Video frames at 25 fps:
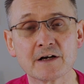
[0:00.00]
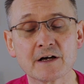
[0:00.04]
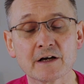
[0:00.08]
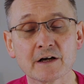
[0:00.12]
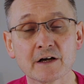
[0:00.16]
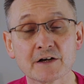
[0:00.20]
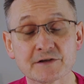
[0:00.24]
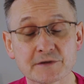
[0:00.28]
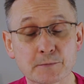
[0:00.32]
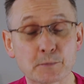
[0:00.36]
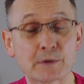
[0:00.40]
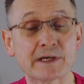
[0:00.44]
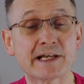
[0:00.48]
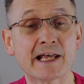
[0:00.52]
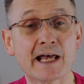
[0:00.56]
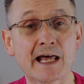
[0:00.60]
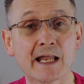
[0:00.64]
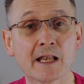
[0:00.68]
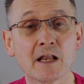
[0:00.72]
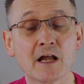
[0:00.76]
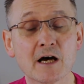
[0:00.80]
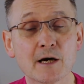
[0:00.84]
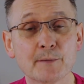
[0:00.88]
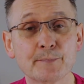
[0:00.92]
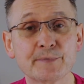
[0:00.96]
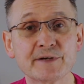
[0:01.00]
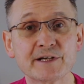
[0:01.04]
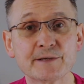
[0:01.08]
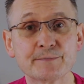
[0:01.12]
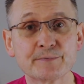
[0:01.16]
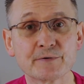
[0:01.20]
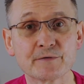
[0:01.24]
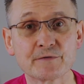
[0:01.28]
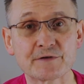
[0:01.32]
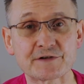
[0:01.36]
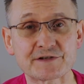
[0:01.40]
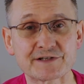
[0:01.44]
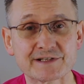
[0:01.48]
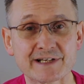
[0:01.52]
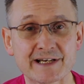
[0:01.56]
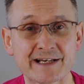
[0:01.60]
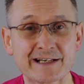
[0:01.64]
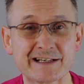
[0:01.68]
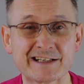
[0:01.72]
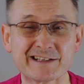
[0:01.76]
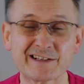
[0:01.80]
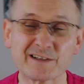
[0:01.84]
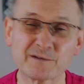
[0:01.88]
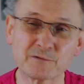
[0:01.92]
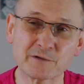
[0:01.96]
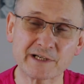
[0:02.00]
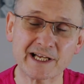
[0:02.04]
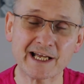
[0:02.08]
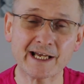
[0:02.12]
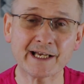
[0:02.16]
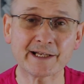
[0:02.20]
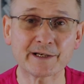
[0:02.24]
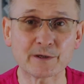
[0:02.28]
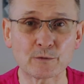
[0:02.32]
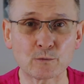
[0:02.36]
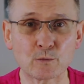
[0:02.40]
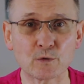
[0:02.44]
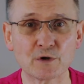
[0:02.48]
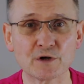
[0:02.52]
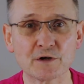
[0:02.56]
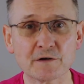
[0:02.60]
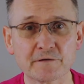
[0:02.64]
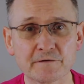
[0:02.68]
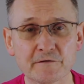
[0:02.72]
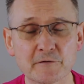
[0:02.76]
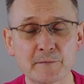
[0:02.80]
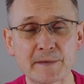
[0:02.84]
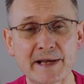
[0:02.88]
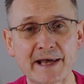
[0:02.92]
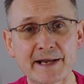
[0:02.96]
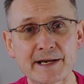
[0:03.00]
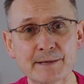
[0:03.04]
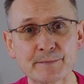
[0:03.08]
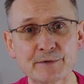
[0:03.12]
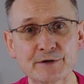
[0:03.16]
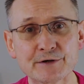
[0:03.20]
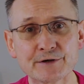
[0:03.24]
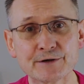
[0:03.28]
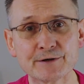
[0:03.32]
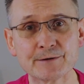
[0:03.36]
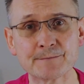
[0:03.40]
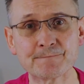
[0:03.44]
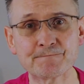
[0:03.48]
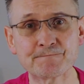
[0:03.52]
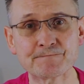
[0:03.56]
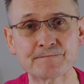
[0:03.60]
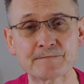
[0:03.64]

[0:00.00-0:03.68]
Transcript: because we get a lot of people that saying they don't kind of work for me anymore